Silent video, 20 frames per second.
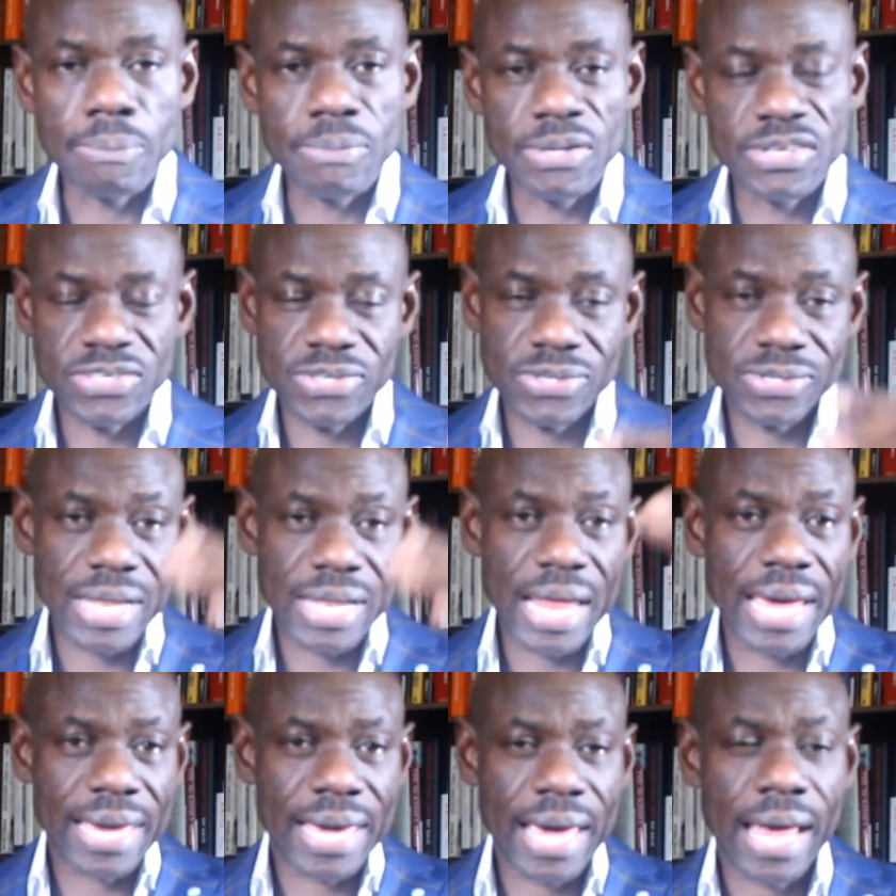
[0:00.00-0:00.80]
Places
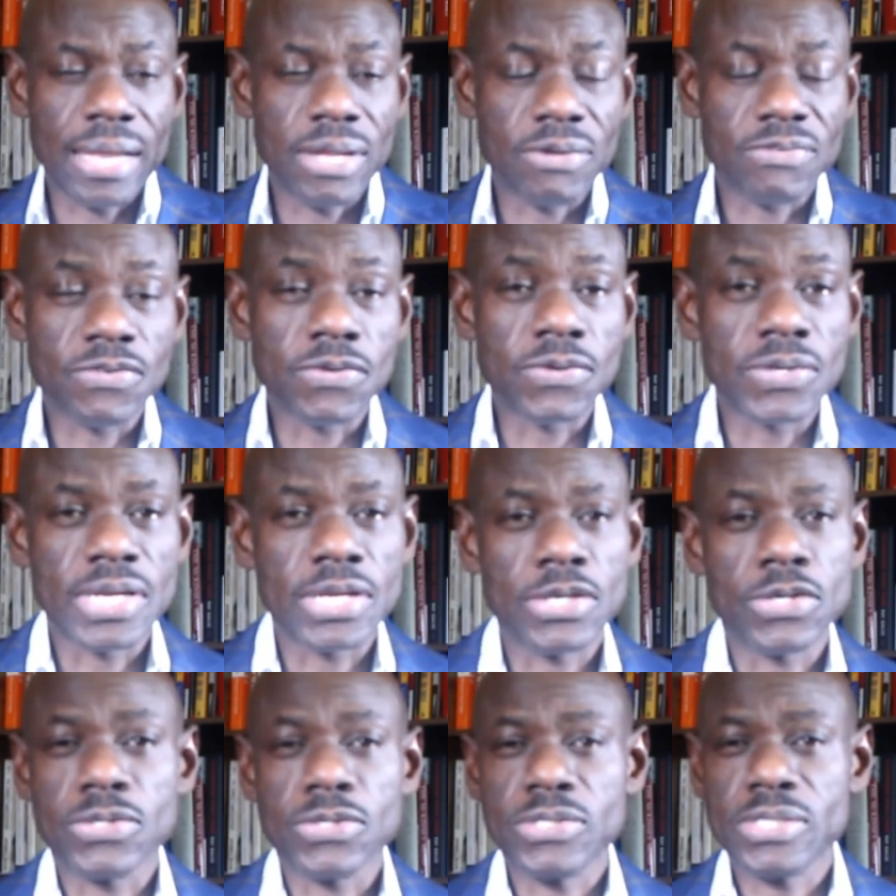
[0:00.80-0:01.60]
like
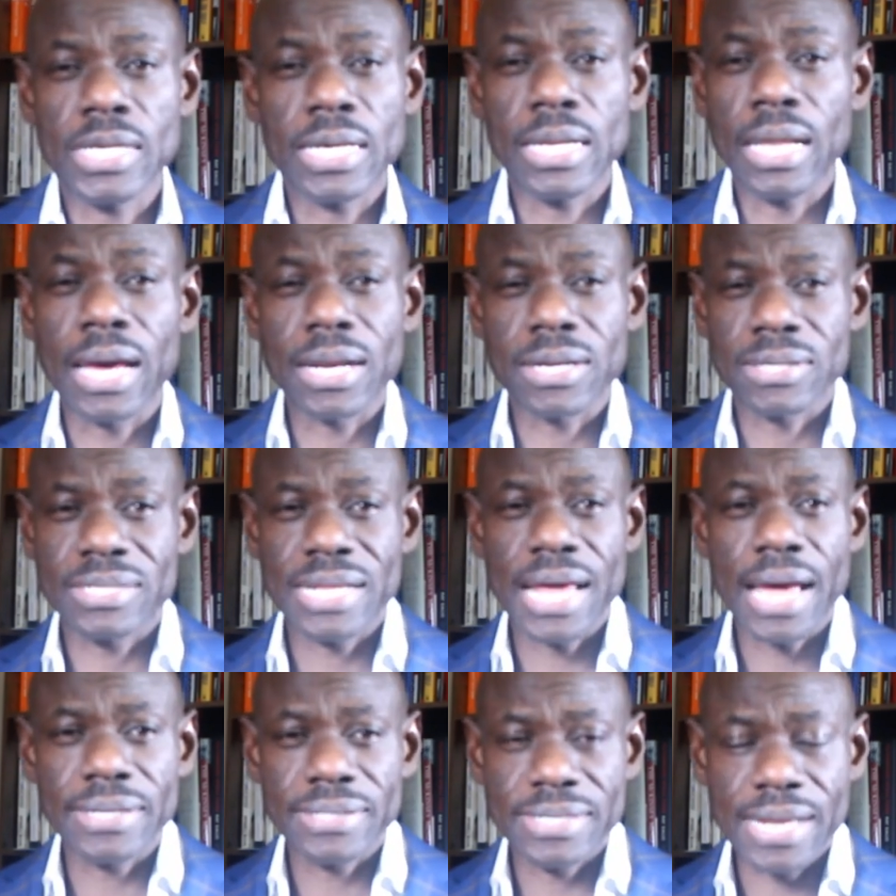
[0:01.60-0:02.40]
California, you see a lot of
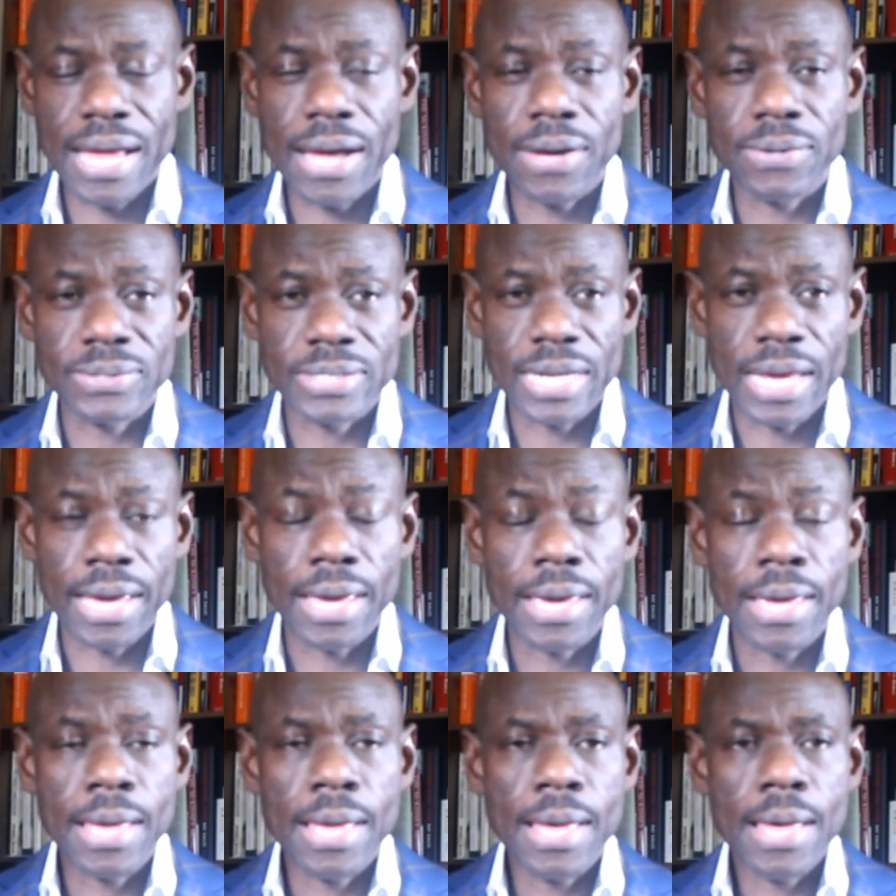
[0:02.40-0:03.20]
that down there.